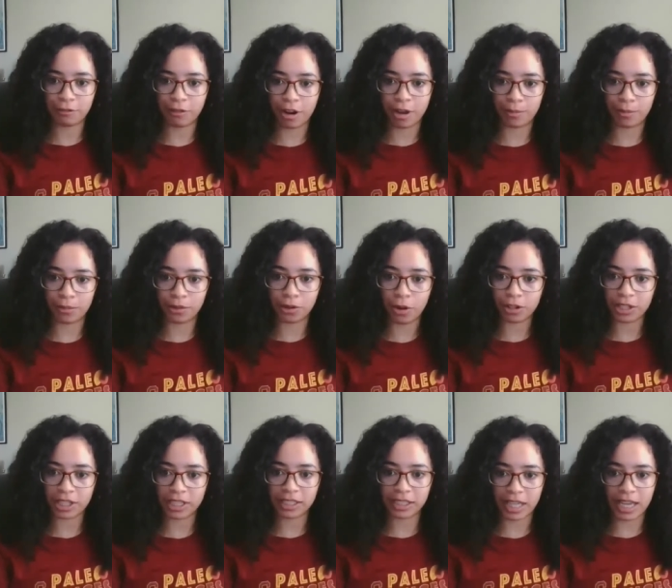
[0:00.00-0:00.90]
from
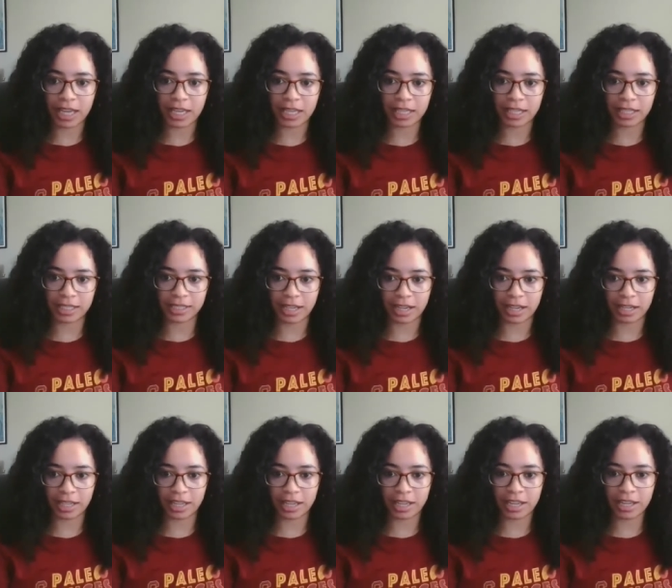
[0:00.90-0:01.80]
Nolan Lake,
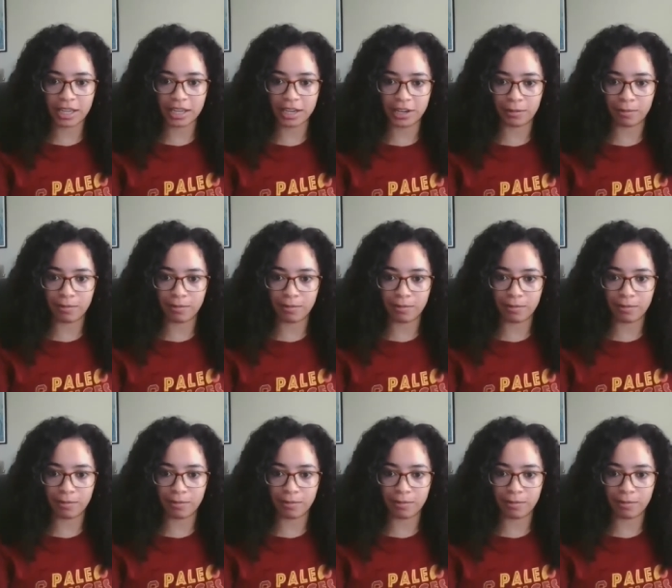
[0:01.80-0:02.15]
Kentucky, near